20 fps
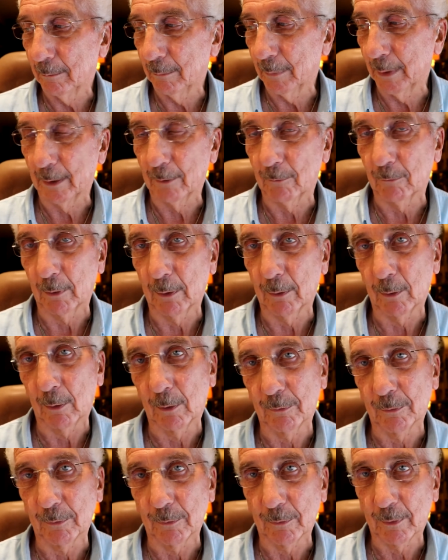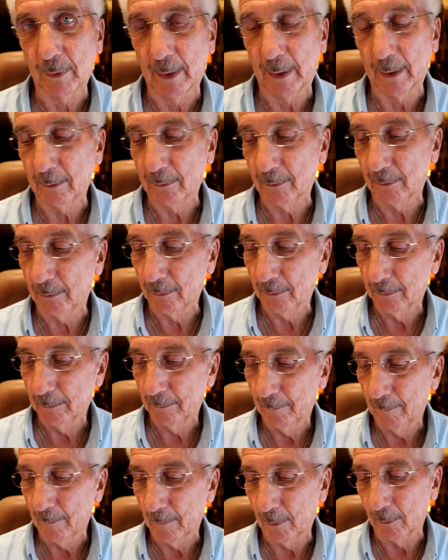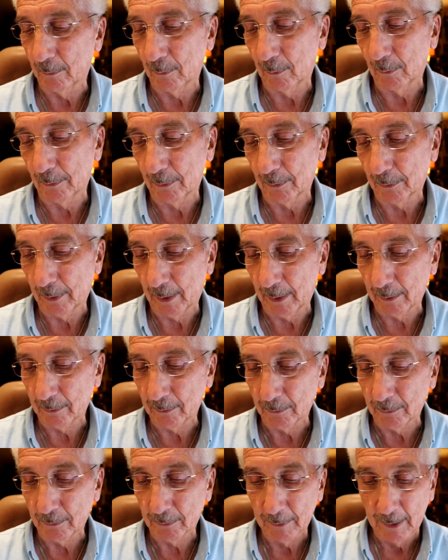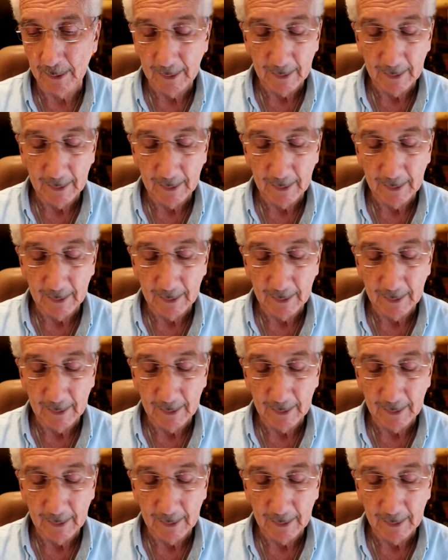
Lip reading: They can write off as taxes on their taxes.